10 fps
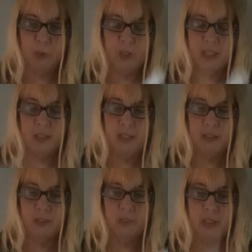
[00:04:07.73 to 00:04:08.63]
corrected
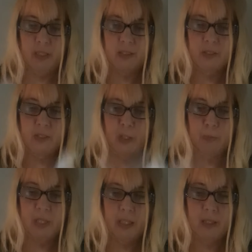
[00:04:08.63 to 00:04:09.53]
things over the years,
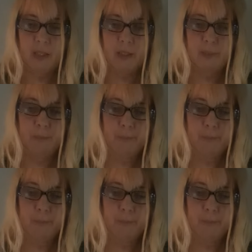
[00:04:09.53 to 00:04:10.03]
updated it.